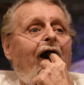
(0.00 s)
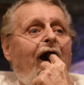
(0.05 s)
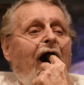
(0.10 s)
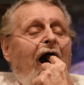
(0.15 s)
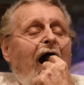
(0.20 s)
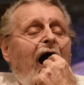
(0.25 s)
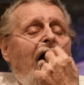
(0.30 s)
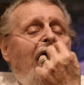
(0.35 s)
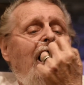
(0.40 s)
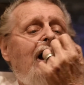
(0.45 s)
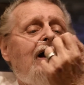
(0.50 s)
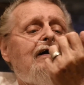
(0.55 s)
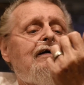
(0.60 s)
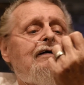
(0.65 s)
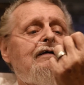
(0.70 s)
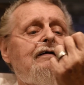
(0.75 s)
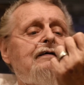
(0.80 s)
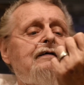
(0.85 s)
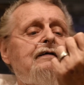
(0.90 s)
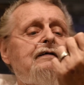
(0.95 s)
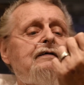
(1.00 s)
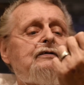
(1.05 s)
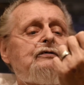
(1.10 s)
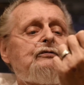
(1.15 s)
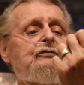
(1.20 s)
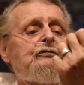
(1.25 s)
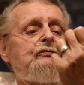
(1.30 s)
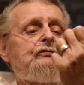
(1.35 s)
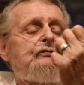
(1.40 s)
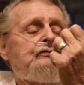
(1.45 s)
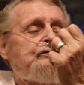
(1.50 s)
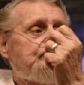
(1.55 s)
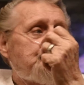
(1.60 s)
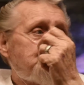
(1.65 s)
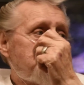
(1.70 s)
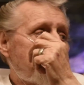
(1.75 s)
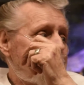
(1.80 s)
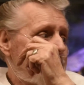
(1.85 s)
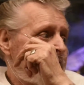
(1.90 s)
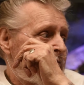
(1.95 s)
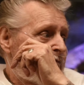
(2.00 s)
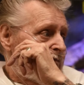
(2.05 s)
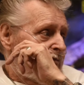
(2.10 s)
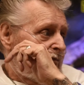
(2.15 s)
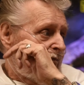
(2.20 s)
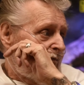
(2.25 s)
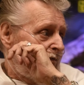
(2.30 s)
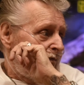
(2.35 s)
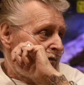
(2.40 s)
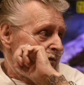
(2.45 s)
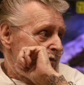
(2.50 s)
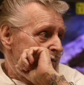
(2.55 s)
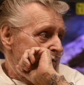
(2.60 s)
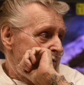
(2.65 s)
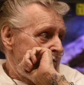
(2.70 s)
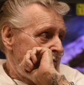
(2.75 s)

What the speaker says: what was it, 60 tubes between the two of us.